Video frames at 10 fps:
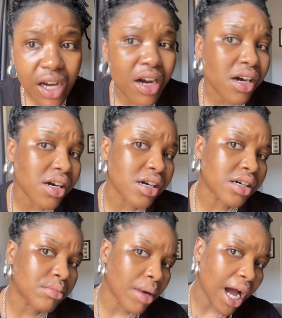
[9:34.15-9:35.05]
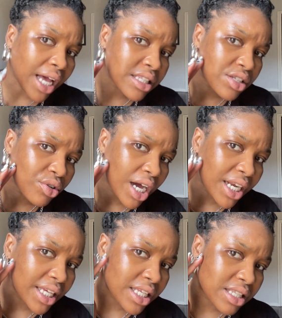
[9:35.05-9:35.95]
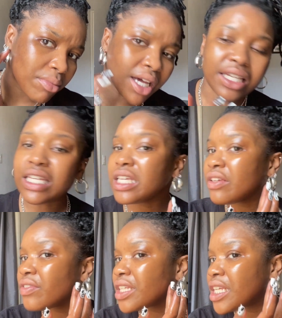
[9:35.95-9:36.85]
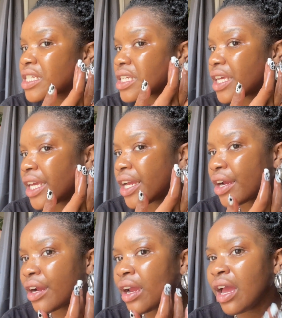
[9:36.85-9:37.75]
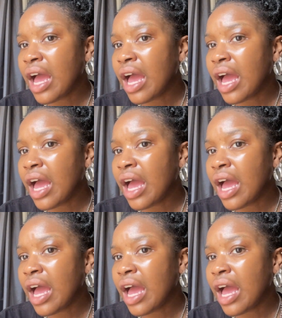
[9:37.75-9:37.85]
I still kind of get some unevenness here.